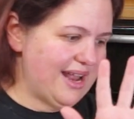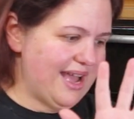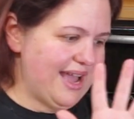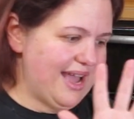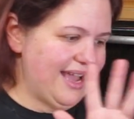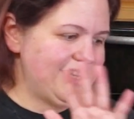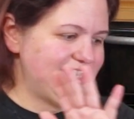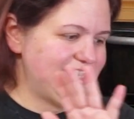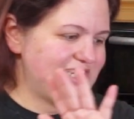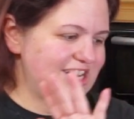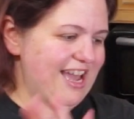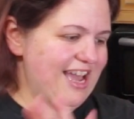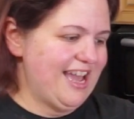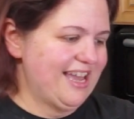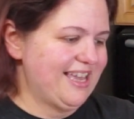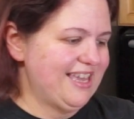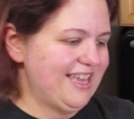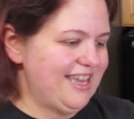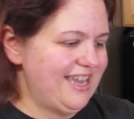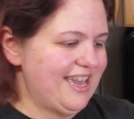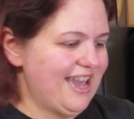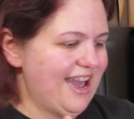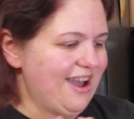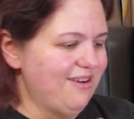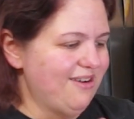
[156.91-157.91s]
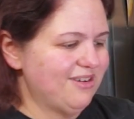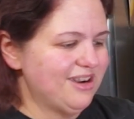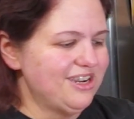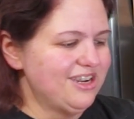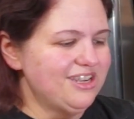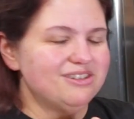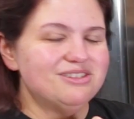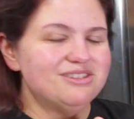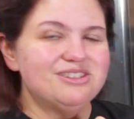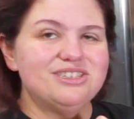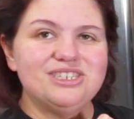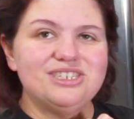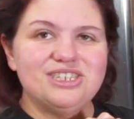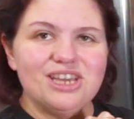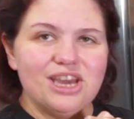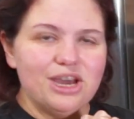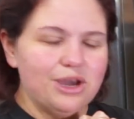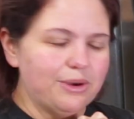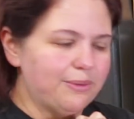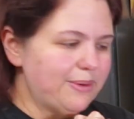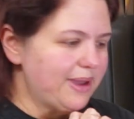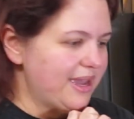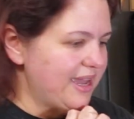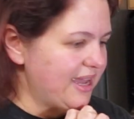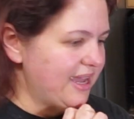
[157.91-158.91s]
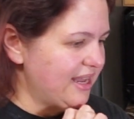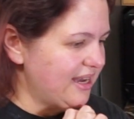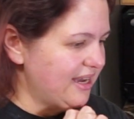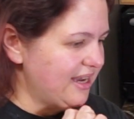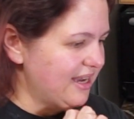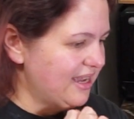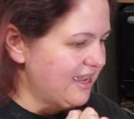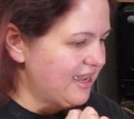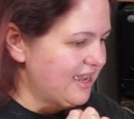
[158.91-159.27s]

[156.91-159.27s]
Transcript: Hi, Jackie. How are you doing?